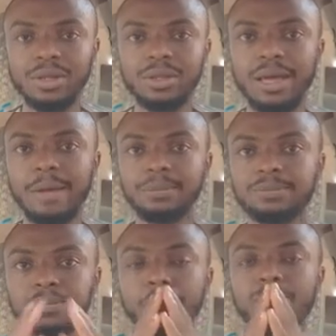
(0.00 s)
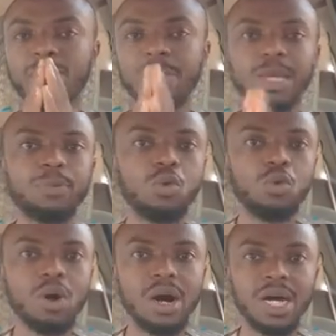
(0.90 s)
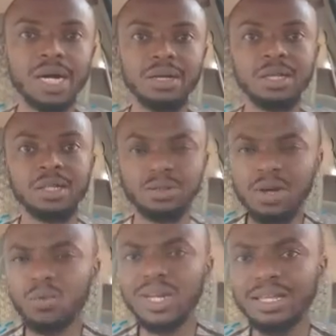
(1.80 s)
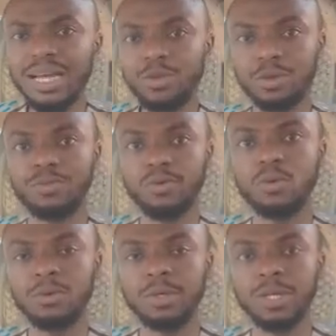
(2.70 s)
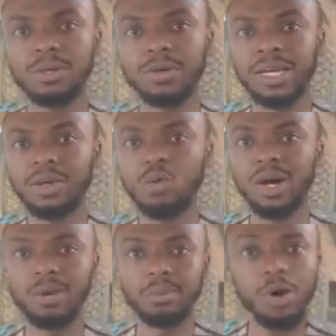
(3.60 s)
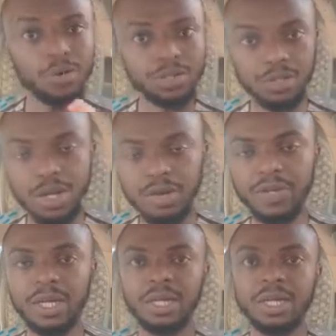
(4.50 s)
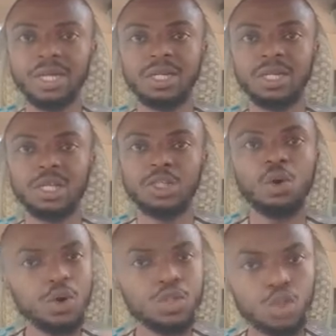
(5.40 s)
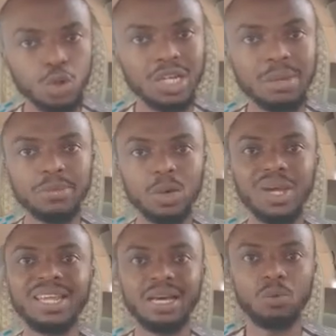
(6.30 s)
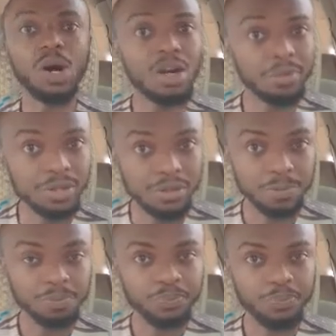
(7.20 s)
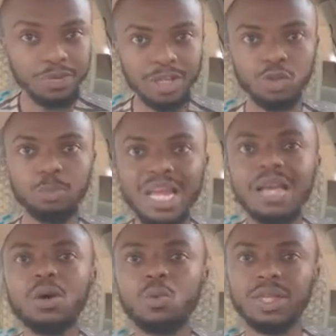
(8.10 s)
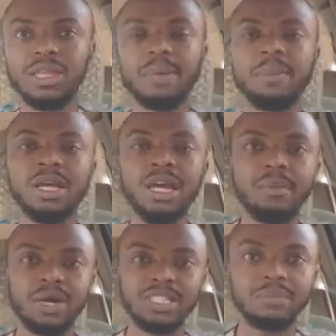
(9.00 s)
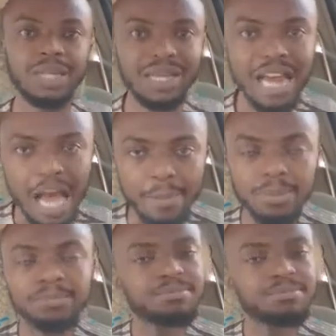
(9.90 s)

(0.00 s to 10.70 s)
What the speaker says: in them, people who are not really that youthful, okay, who are more reserved. So also join them the way they are welcoming you. Okay, so play along with them. By the time they clap,